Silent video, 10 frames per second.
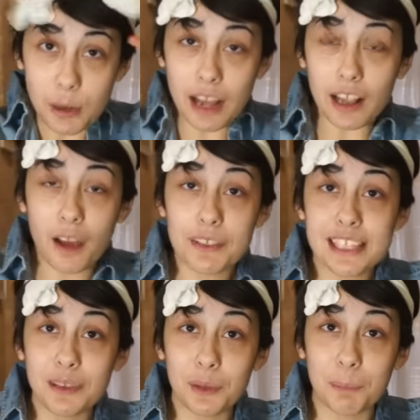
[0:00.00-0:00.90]
Well,
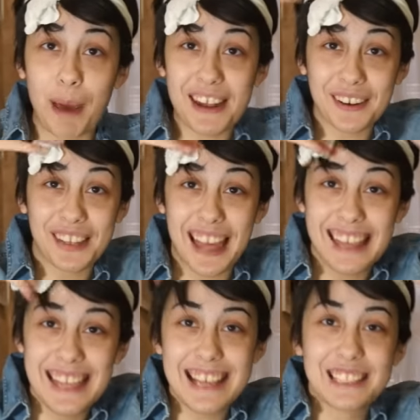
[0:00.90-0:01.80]
obviously it would look better
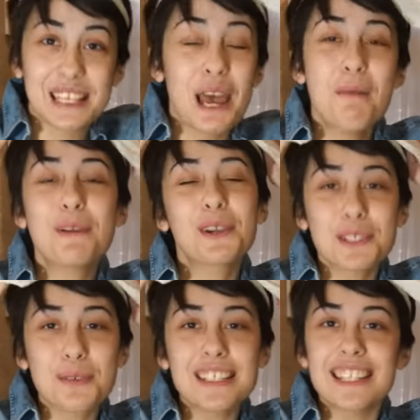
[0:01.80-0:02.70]
than this, but you can
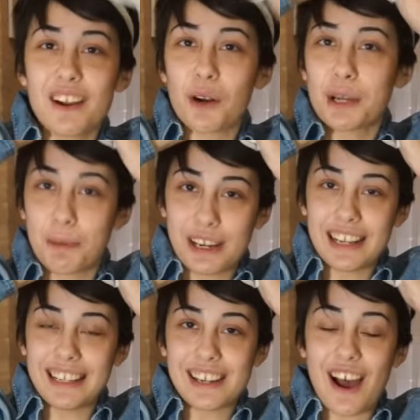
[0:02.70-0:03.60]
twist it or you can put it
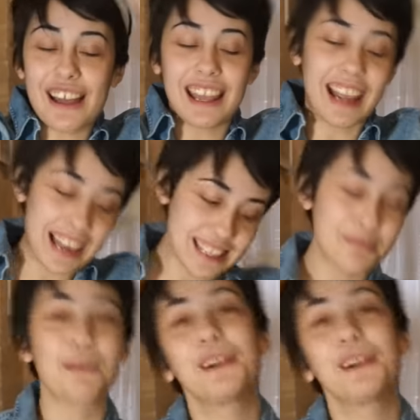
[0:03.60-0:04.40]
in a knot like I did for